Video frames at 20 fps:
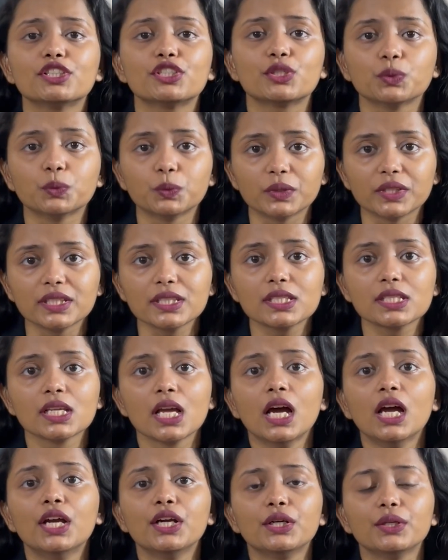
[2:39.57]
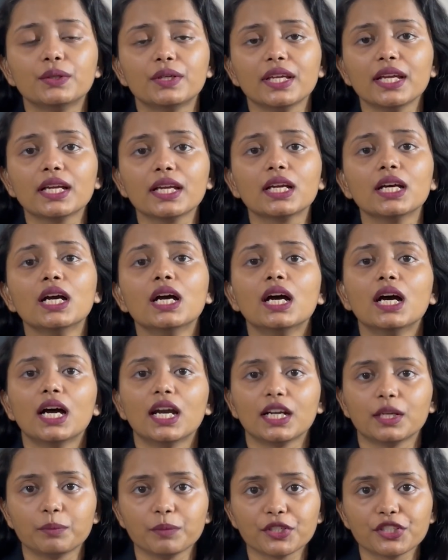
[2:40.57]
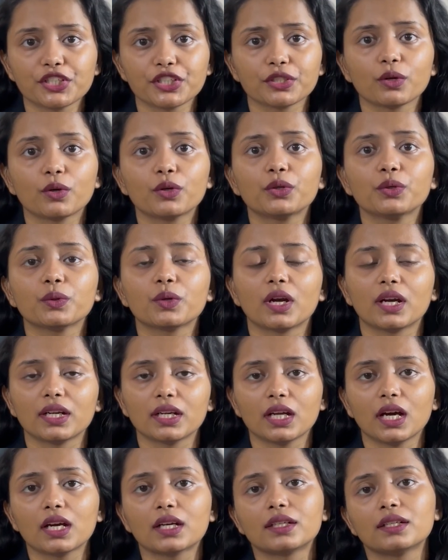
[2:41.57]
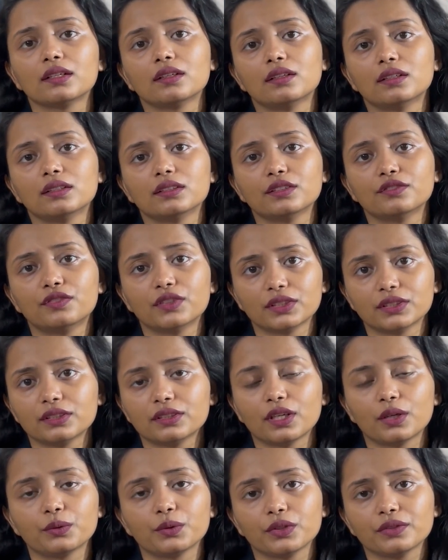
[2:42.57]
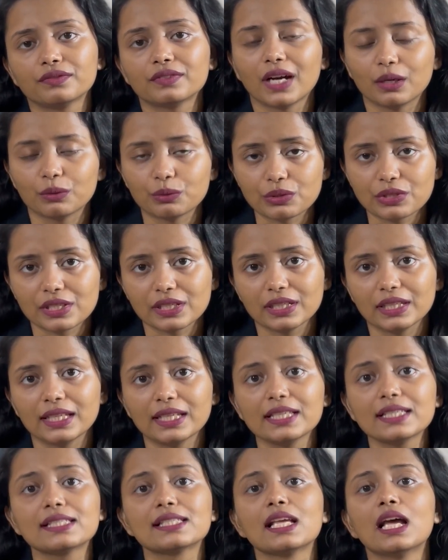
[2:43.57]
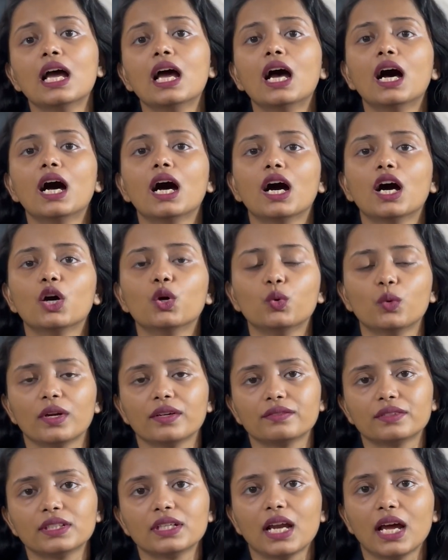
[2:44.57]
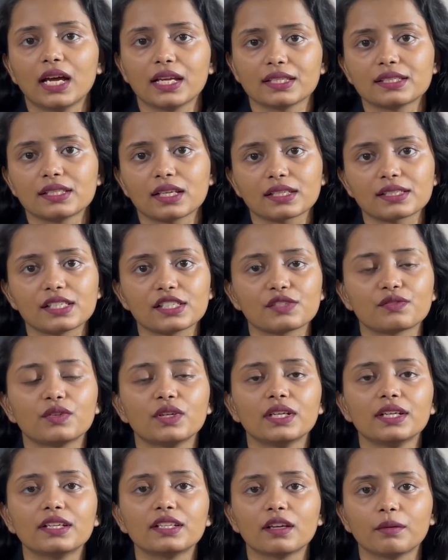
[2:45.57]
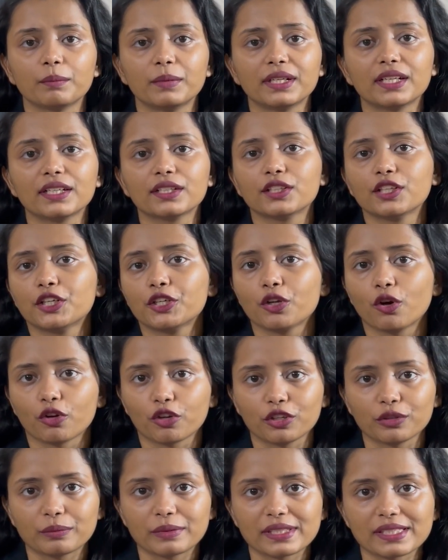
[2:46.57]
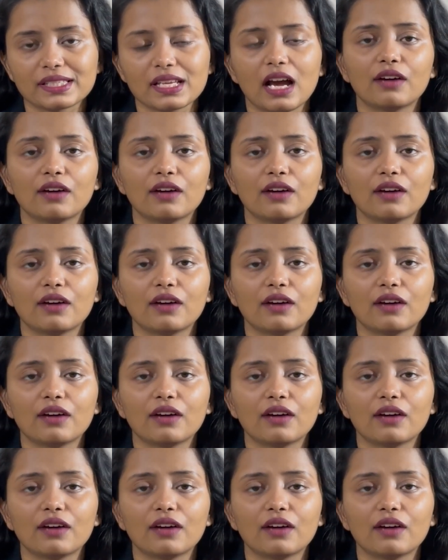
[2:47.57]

students to take admission or to conduct the further round of counselings, whoever has successfully submitted their documents.